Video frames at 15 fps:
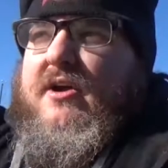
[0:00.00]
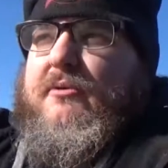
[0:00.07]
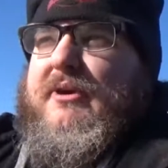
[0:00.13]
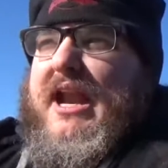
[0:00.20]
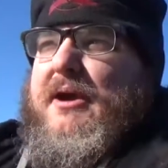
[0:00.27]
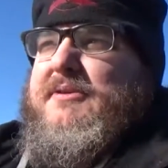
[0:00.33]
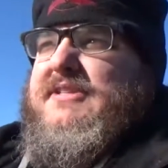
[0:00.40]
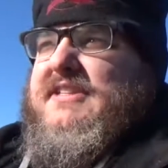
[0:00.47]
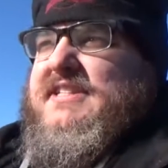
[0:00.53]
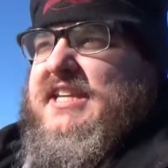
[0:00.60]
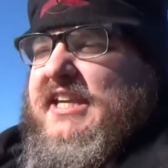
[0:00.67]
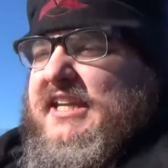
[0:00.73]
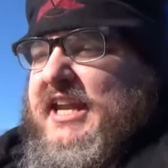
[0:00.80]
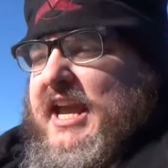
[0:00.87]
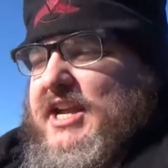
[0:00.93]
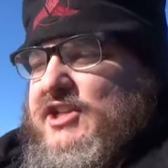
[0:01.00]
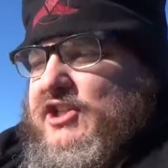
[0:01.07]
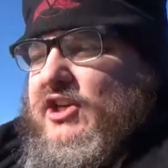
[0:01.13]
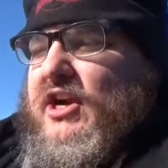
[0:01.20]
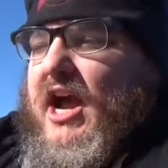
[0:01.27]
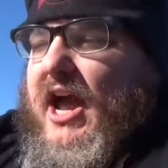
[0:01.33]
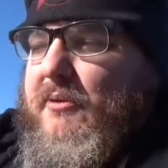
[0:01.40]
When I was a
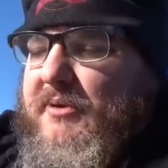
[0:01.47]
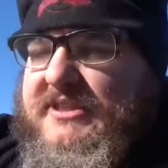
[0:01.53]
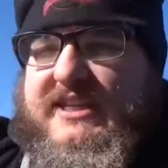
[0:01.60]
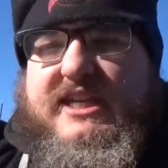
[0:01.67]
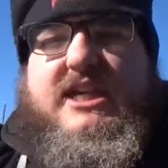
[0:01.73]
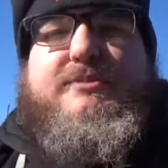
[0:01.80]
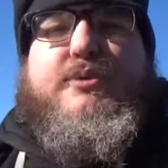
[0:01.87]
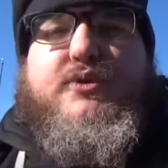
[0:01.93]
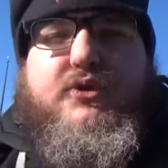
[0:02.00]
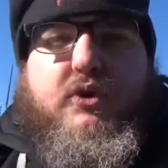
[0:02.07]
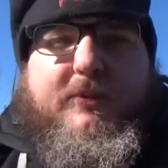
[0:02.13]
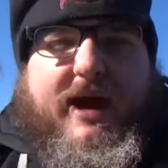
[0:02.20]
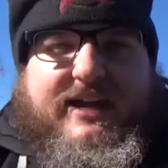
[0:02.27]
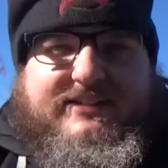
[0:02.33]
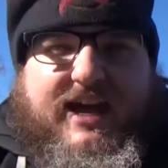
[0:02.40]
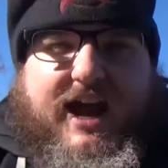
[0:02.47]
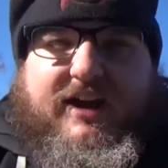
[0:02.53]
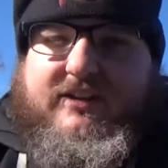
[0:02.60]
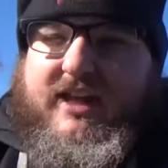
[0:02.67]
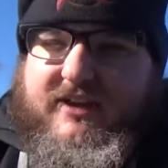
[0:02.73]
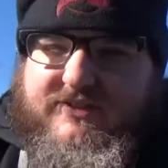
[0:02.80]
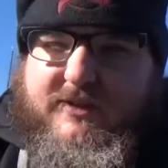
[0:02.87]
teenager, I went to Hebrew school my entire life.